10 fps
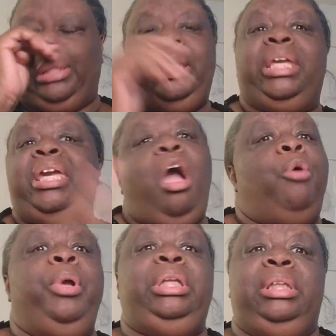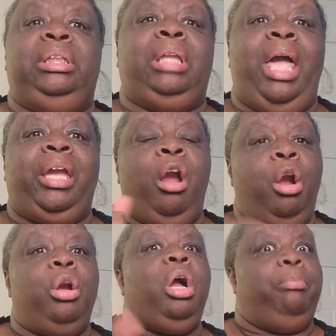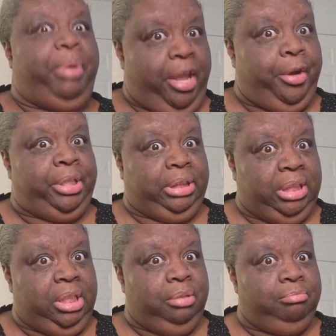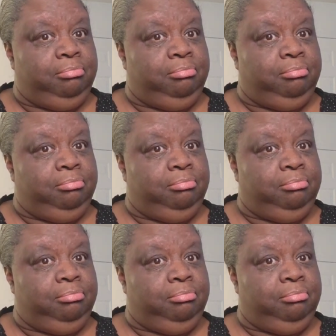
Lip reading: Nicki already didn't like her, apparently,